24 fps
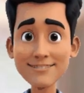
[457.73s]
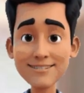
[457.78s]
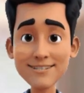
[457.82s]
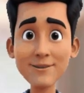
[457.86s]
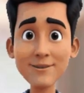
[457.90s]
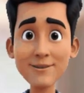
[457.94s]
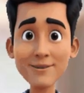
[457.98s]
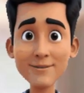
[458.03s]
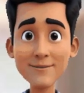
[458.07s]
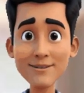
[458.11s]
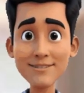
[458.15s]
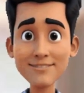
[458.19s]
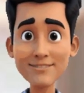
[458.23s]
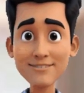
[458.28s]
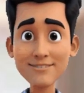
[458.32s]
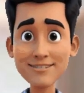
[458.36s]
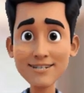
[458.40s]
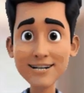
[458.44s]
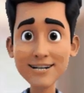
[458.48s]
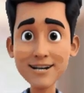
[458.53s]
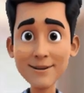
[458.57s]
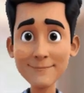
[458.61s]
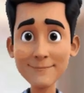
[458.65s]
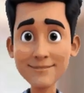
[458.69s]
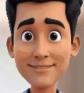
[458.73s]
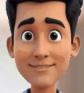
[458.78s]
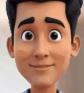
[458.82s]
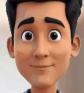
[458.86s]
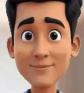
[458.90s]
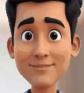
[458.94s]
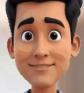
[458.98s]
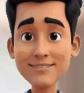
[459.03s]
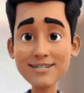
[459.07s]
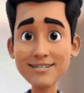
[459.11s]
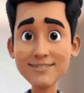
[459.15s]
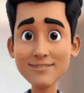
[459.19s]
Avoid sitting for
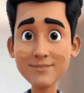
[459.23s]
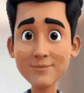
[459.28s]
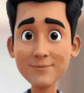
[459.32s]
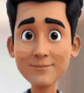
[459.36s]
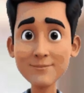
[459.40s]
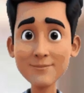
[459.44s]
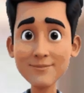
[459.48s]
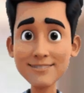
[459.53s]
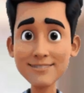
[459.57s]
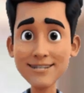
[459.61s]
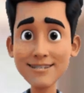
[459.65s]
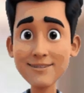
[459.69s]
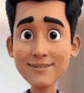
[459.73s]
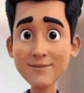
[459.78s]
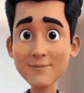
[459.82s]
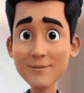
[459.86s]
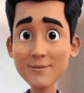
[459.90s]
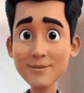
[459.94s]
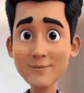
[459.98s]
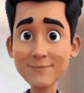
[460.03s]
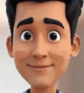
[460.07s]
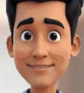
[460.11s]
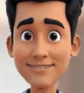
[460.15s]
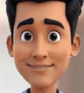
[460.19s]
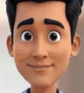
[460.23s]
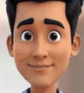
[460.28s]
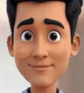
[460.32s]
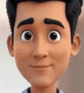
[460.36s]
hours, take breaks.